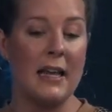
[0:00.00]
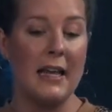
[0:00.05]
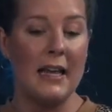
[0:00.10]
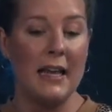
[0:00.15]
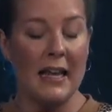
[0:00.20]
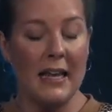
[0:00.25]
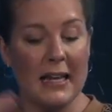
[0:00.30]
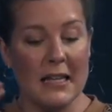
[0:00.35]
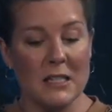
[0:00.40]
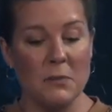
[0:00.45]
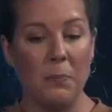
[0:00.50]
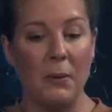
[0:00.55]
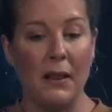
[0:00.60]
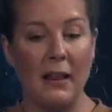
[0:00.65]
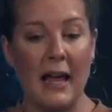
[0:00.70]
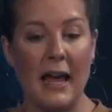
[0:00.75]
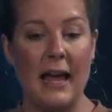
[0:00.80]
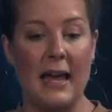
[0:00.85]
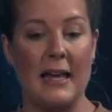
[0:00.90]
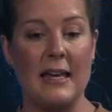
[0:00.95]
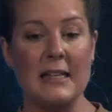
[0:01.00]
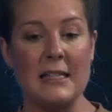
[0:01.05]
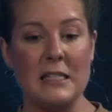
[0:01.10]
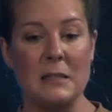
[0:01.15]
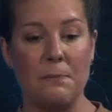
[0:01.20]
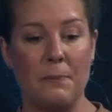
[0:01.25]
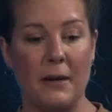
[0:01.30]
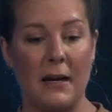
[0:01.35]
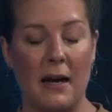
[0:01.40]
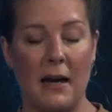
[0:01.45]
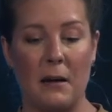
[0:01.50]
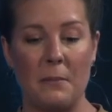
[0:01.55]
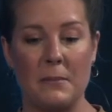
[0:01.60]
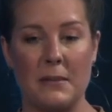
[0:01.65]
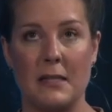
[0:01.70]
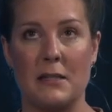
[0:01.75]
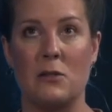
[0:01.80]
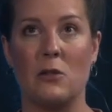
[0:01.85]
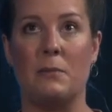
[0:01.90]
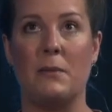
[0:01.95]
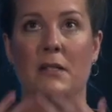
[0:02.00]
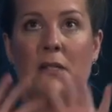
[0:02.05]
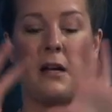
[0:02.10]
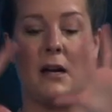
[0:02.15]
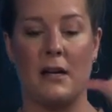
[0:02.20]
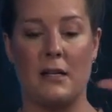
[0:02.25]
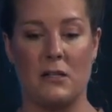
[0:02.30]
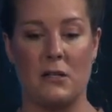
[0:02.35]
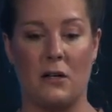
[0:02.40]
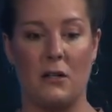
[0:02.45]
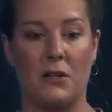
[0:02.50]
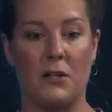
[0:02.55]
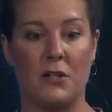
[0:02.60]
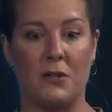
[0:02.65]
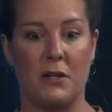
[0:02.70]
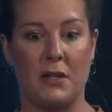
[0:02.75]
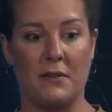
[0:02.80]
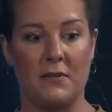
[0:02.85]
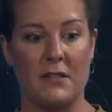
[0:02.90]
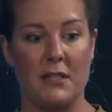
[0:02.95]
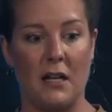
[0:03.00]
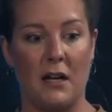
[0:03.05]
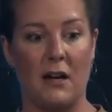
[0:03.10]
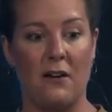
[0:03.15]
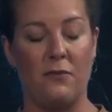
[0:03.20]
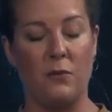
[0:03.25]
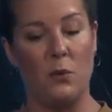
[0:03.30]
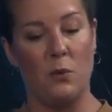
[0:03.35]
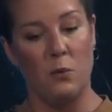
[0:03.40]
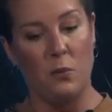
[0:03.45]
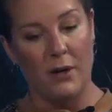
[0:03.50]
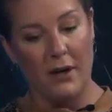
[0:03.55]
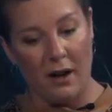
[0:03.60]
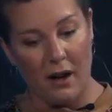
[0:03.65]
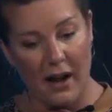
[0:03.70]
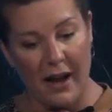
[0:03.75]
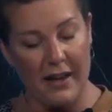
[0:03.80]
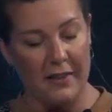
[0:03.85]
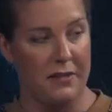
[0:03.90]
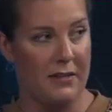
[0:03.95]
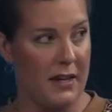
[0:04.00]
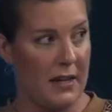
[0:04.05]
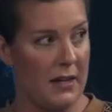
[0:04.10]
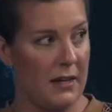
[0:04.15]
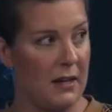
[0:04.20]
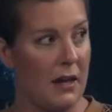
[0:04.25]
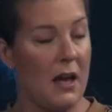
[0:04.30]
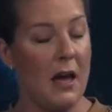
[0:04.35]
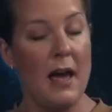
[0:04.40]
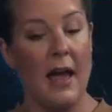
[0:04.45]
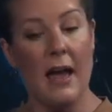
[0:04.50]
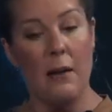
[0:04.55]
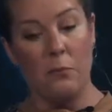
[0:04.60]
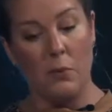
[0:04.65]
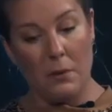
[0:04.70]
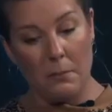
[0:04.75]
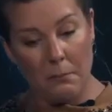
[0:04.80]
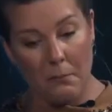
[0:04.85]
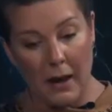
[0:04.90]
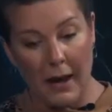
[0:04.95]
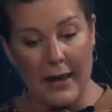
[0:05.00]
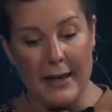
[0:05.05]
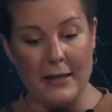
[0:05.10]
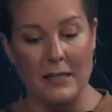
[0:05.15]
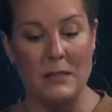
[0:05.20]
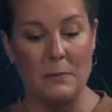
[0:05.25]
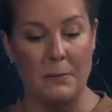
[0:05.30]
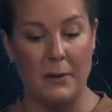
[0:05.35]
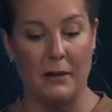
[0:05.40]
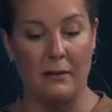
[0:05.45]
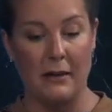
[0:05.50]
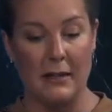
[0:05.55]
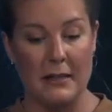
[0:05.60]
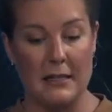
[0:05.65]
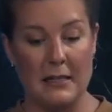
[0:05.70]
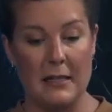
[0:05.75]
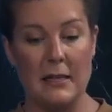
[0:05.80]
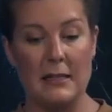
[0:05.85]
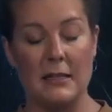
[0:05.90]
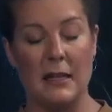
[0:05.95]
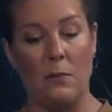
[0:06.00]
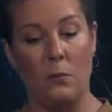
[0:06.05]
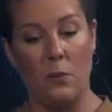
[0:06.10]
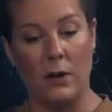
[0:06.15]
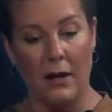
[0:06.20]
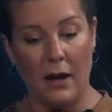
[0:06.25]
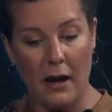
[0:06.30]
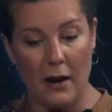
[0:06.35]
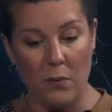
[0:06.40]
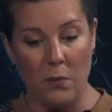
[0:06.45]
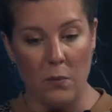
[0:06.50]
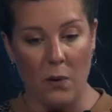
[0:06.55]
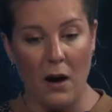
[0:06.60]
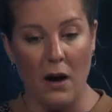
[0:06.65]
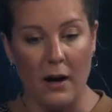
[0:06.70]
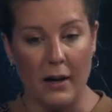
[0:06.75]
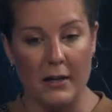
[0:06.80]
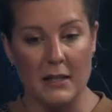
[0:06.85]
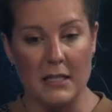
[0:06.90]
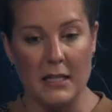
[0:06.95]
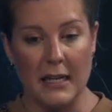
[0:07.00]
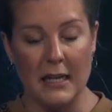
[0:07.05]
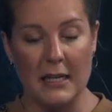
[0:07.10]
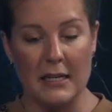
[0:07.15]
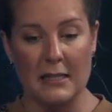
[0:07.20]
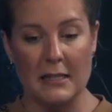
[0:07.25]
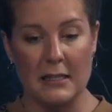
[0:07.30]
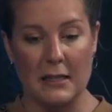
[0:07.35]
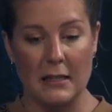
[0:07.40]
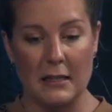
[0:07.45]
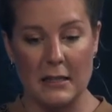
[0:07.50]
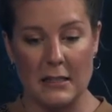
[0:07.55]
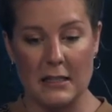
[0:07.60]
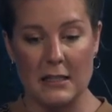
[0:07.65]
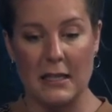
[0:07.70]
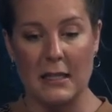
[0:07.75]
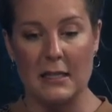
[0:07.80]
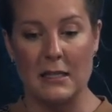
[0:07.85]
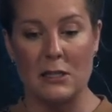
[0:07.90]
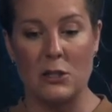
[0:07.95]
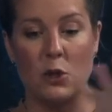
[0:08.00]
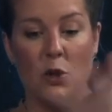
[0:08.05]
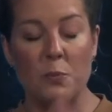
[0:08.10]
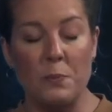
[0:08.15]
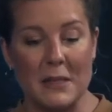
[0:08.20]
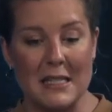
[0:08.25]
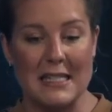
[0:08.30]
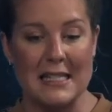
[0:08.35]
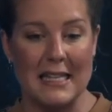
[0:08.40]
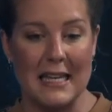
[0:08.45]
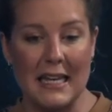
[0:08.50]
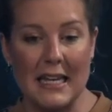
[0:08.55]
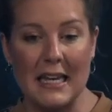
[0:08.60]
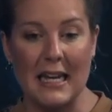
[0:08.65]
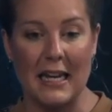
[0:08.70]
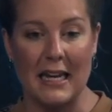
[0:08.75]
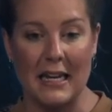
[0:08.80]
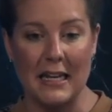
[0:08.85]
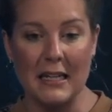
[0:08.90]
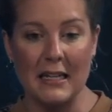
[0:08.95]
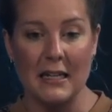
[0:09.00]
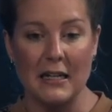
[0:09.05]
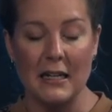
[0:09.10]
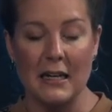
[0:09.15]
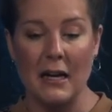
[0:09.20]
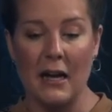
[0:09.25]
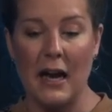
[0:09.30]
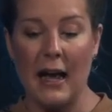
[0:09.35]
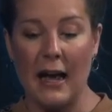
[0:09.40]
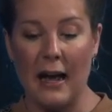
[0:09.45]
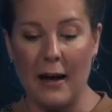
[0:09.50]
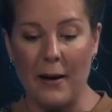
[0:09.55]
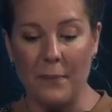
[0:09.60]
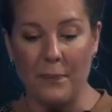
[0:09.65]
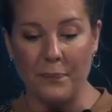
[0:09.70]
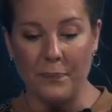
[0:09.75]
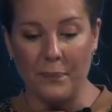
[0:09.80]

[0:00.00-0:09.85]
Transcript: in its place becomes this almost idolatry of self well, what I think and what my experience is and what I want is is, is superseding um,